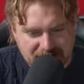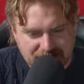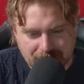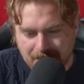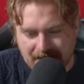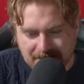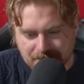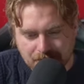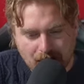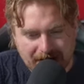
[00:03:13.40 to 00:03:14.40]
to a
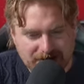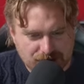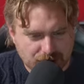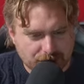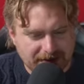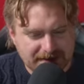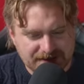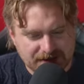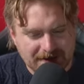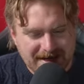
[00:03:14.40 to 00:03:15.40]
minor degree. So